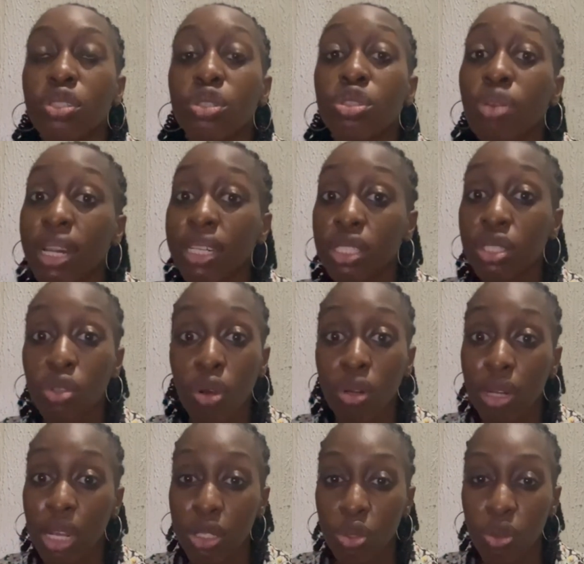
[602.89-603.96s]
usually the
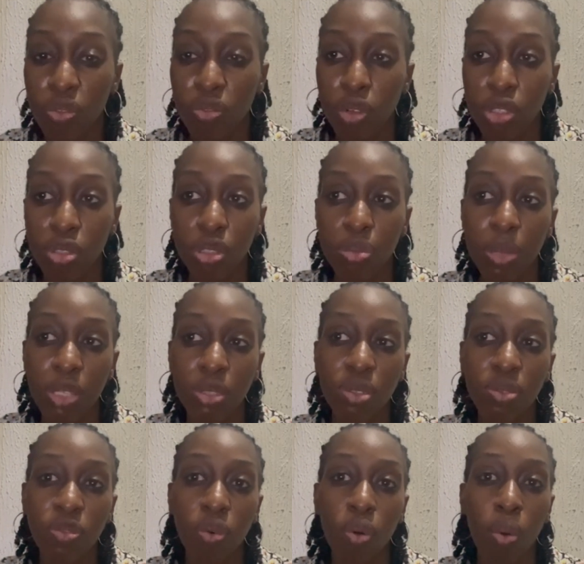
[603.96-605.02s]
cornerstone for treatment
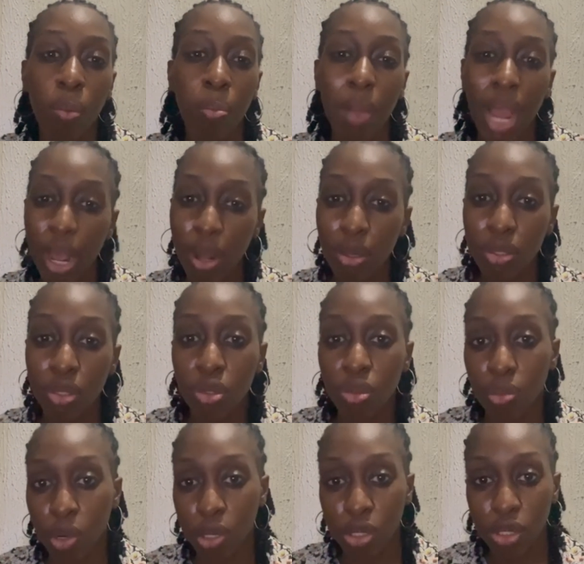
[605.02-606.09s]
for mild to
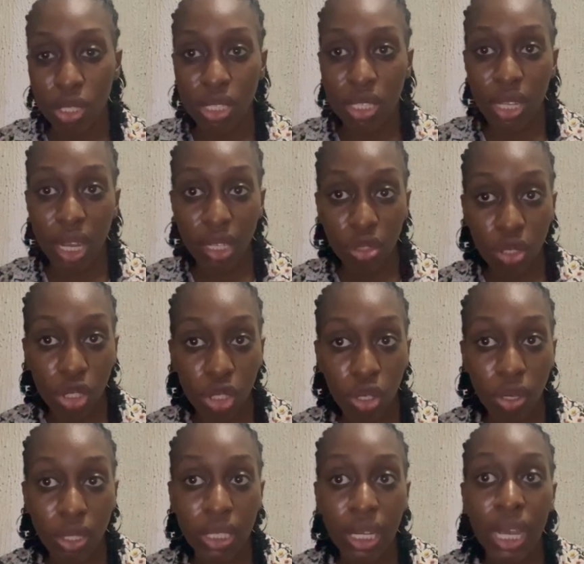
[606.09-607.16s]
moderate
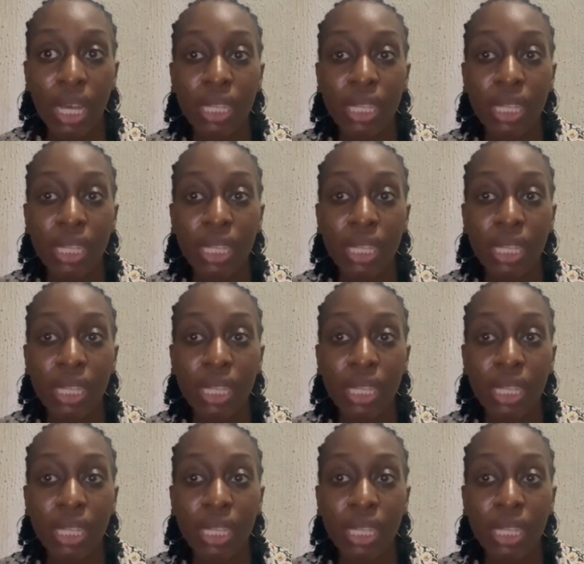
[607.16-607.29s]
dehydration.